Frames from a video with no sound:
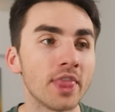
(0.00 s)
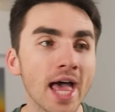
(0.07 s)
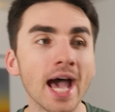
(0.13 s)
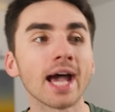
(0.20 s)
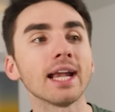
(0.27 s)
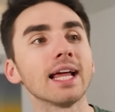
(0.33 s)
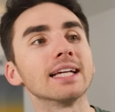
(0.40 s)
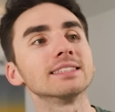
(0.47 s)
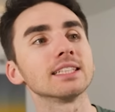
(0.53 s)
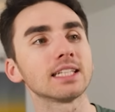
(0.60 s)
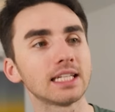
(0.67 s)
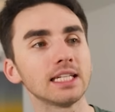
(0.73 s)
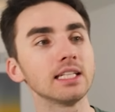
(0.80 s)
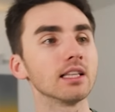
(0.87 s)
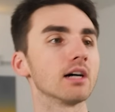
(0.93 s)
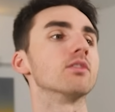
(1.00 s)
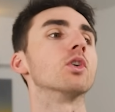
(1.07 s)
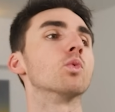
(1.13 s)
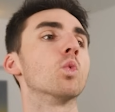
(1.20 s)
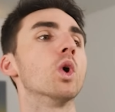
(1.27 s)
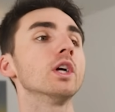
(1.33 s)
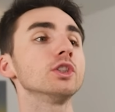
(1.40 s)
that as a key
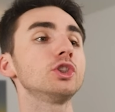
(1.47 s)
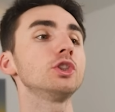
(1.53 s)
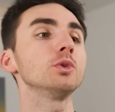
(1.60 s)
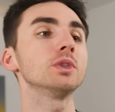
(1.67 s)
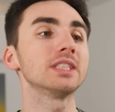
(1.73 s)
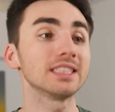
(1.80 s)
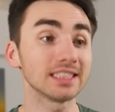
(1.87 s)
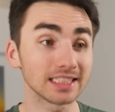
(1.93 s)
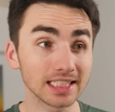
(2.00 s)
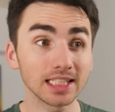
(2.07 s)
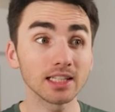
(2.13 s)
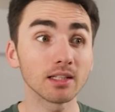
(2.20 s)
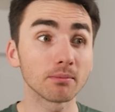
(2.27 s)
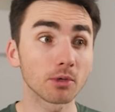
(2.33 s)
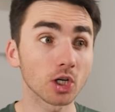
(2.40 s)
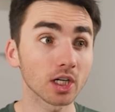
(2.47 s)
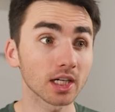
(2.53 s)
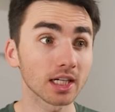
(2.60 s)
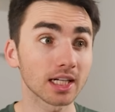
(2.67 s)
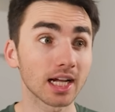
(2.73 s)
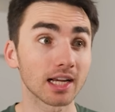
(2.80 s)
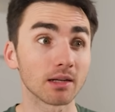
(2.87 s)
level. Once you see the
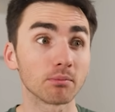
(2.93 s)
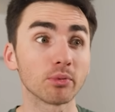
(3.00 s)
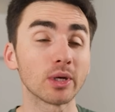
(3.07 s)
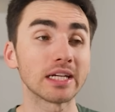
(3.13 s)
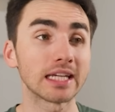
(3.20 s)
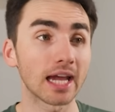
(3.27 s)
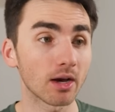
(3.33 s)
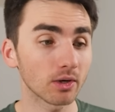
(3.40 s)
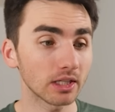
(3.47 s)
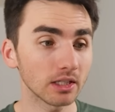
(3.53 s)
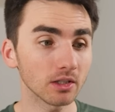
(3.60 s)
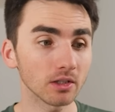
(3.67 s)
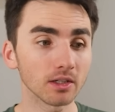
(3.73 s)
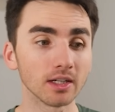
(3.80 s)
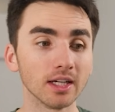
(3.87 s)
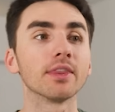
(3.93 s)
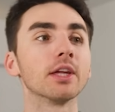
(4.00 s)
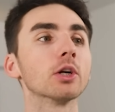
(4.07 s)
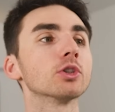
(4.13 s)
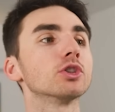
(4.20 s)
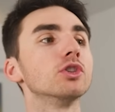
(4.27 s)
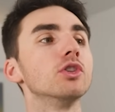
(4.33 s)
market kind of break out here,
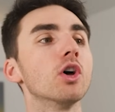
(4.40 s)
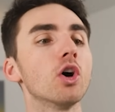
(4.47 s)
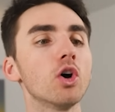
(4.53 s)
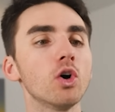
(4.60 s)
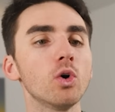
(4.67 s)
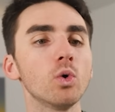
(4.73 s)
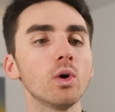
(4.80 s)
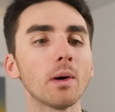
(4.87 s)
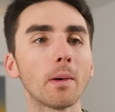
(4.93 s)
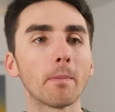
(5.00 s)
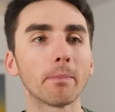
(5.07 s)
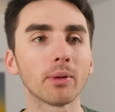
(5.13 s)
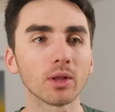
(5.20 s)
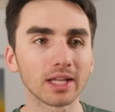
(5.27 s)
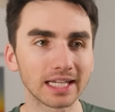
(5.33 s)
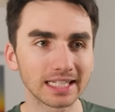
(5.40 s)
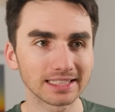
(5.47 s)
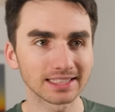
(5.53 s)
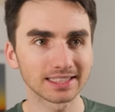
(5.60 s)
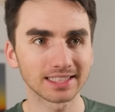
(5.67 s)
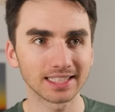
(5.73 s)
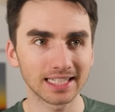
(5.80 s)
there's no
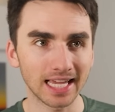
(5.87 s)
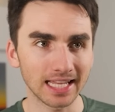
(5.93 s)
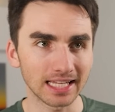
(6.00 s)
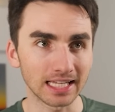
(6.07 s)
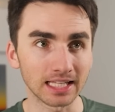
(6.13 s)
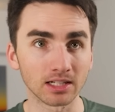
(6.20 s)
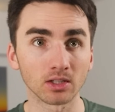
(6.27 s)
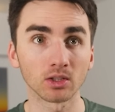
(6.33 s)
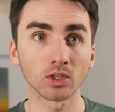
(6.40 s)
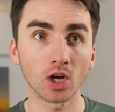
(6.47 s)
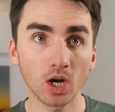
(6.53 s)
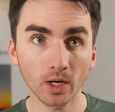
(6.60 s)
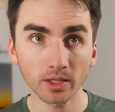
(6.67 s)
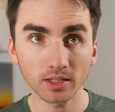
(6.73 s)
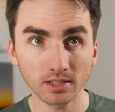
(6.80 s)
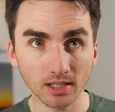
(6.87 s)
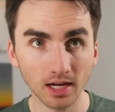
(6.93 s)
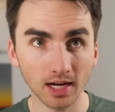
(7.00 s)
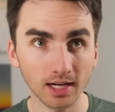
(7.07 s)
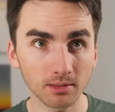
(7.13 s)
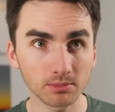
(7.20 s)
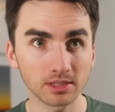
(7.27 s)
place to get in. A lot of the
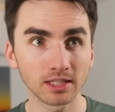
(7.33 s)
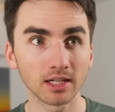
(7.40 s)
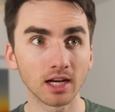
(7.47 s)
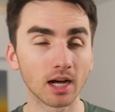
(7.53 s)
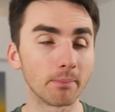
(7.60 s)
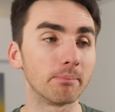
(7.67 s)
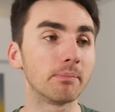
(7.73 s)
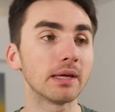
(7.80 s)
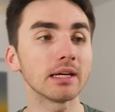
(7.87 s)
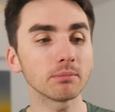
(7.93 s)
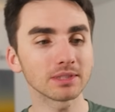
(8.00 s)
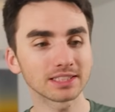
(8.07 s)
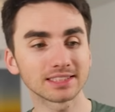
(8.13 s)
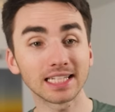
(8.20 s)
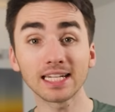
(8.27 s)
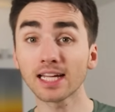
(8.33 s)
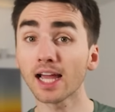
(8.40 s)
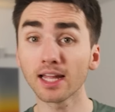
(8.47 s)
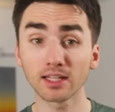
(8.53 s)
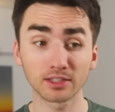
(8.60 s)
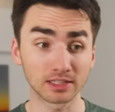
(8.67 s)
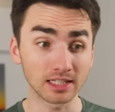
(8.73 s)
times, a big mistake
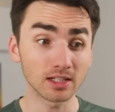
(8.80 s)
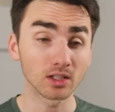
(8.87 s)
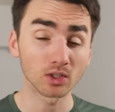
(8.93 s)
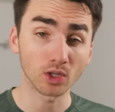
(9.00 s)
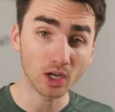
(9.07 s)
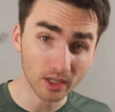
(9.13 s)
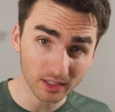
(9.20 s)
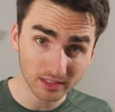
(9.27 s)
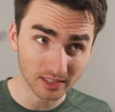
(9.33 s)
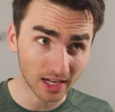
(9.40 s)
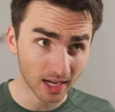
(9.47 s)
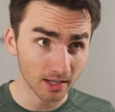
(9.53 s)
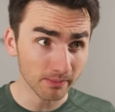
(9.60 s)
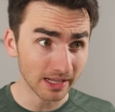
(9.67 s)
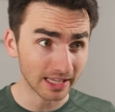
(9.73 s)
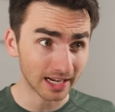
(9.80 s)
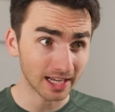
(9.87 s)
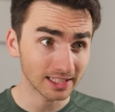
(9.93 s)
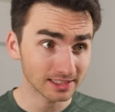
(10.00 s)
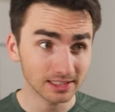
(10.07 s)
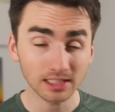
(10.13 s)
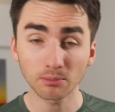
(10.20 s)
I did a lot of the time, and
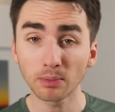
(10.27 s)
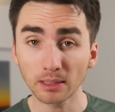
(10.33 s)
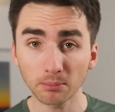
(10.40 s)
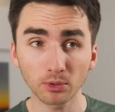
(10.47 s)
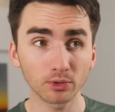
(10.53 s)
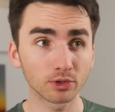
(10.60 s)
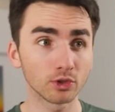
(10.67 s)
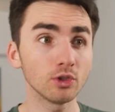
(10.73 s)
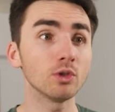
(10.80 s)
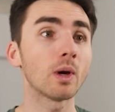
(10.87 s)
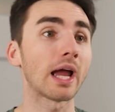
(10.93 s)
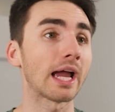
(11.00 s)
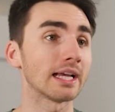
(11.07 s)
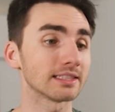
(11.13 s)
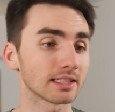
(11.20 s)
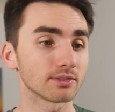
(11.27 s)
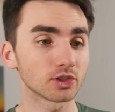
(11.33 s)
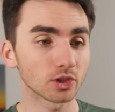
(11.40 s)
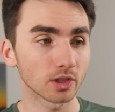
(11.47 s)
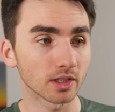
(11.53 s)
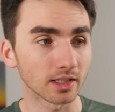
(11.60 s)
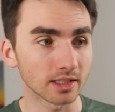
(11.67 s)
I see people do as I've
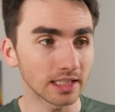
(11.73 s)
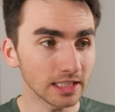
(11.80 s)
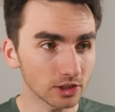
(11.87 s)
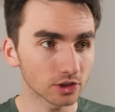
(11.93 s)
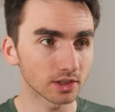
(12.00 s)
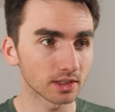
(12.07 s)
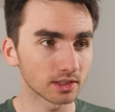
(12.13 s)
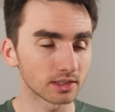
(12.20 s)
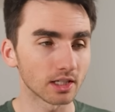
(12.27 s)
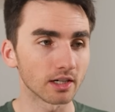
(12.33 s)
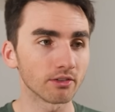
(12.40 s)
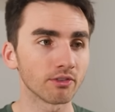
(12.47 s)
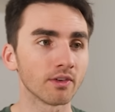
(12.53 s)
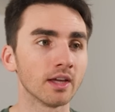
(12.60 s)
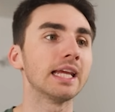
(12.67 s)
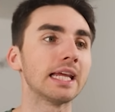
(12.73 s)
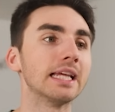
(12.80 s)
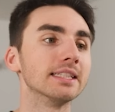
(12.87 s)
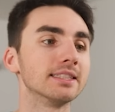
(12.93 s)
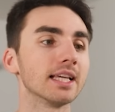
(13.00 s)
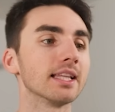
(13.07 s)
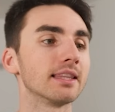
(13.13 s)
started to teach this stuff,
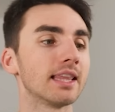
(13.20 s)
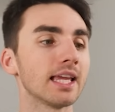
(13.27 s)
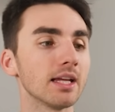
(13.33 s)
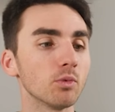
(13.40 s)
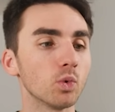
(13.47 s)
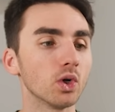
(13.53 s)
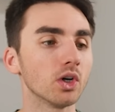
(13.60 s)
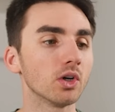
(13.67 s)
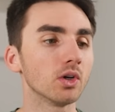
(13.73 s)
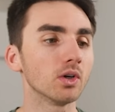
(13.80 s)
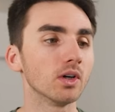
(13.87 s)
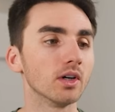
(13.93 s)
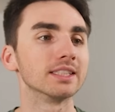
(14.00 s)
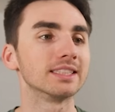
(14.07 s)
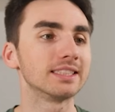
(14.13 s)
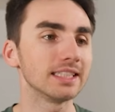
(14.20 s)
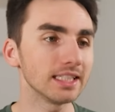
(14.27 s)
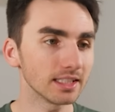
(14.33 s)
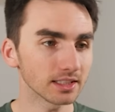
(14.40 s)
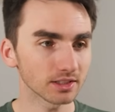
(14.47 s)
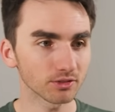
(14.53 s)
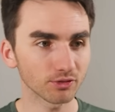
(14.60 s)
is that they will see
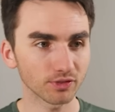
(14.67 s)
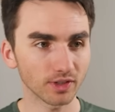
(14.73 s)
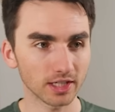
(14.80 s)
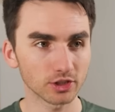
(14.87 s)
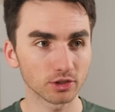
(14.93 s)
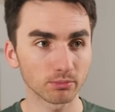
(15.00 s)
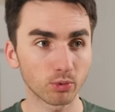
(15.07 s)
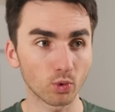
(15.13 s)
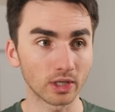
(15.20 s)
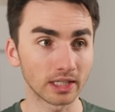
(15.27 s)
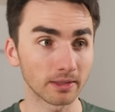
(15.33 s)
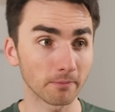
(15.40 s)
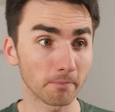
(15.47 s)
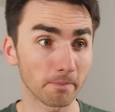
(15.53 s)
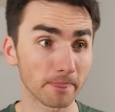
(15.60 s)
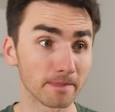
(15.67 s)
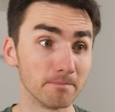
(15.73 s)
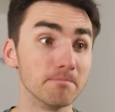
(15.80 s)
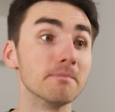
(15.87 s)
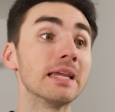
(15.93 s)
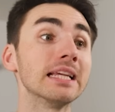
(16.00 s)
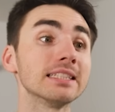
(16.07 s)
this inflection point,
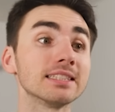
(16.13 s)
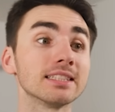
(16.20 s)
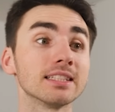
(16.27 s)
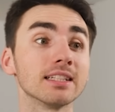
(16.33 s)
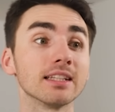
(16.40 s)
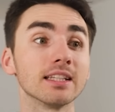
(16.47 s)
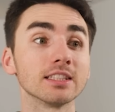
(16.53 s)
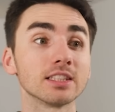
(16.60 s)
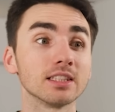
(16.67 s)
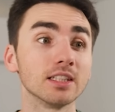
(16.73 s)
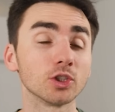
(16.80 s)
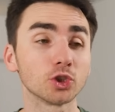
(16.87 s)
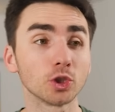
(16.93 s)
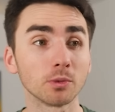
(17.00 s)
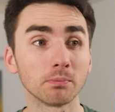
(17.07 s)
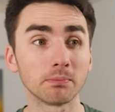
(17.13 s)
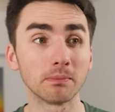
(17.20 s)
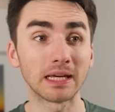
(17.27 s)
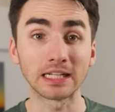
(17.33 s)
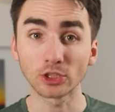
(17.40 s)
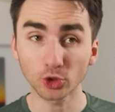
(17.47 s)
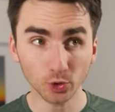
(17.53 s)
miss this initial
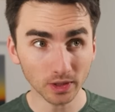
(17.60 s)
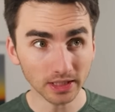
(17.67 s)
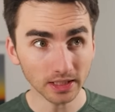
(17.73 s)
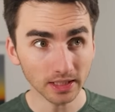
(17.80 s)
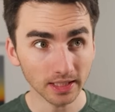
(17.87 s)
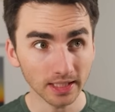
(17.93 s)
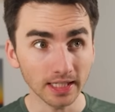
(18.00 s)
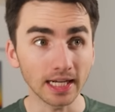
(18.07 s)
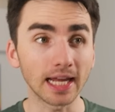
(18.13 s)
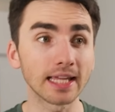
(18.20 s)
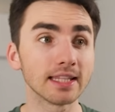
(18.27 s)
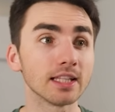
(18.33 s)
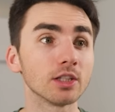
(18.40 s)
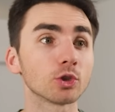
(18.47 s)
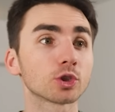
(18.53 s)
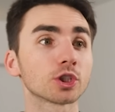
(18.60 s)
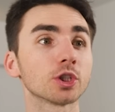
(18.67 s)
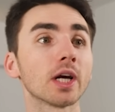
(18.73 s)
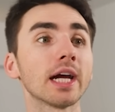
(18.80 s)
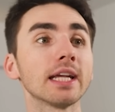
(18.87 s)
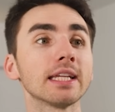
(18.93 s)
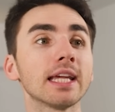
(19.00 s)
entry, and then they'll
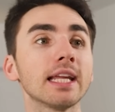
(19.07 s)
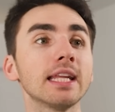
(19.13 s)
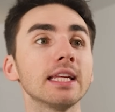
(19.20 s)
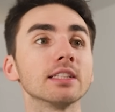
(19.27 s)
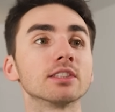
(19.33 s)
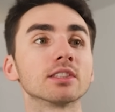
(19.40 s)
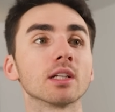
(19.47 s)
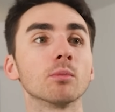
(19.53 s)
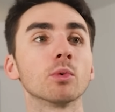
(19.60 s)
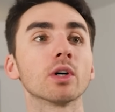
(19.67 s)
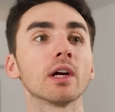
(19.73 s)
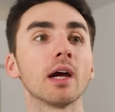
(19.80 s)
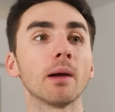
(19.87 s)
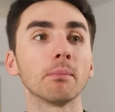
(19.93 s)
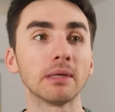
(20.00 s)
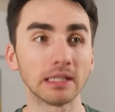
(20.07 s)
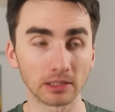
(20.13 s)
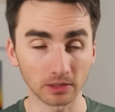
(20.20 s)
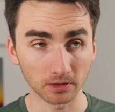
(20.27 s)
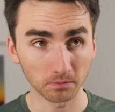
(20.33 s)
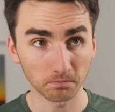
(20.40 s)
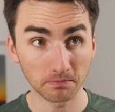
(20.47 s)
try and get in somewhere up
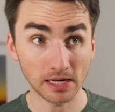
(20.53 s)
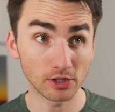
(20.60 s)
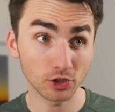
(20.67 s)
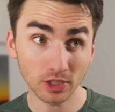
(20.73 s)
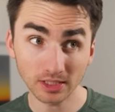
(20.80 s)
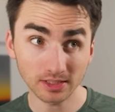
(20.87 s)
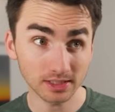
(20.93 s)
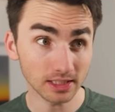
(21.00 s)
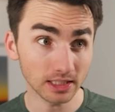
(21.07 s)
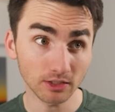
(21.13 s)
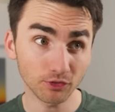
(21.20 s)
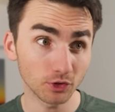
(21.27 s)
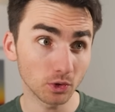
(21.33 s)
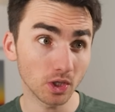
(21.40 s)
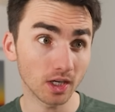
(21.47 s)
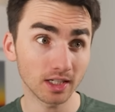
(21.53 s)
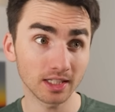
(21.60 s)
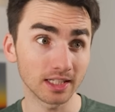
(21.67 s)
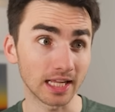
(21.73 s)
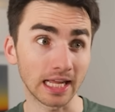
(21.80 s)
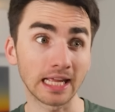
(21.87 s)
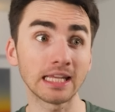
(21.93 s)
here. Now you can see if you got
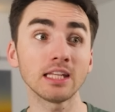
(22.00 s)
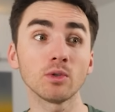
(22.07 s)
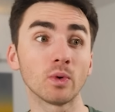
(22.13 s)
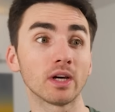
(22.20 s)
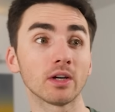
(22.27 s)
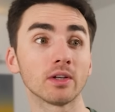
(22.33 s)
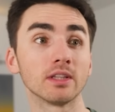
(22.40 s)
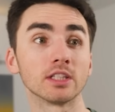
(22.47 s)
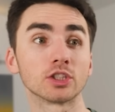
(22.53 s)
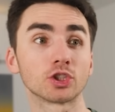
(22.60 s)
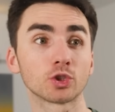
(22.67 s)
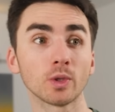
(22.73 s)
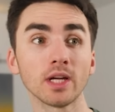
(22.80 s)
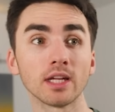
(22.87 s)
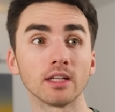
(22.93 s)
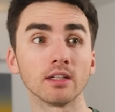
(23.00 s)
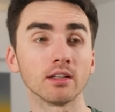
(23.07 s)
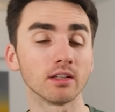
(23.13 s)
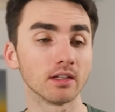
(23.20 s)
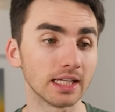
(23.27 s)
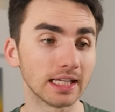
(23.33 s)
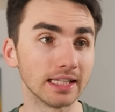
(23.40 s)
in anywhere in this trend,
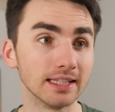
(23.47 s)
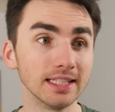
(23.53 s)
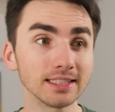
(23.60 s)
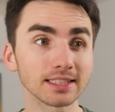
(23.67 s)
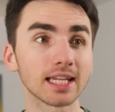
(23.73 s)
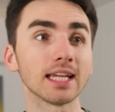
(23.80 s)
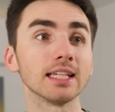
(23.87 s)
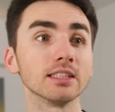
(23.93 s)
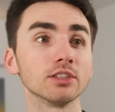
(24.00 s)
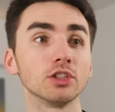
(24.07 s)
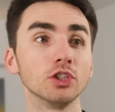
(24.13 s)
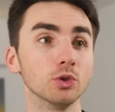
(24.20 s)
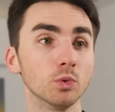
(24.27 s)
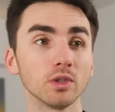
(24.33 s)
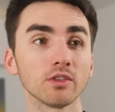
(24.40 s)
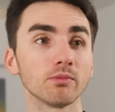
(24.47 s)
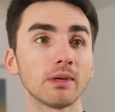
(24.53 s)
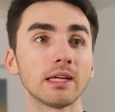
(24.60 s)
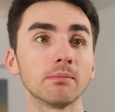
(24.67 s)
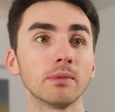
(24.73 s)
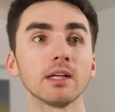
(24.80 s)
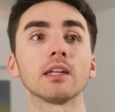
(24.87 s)
in this case, you would have
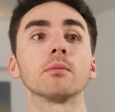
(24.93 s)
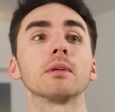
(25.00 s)
made money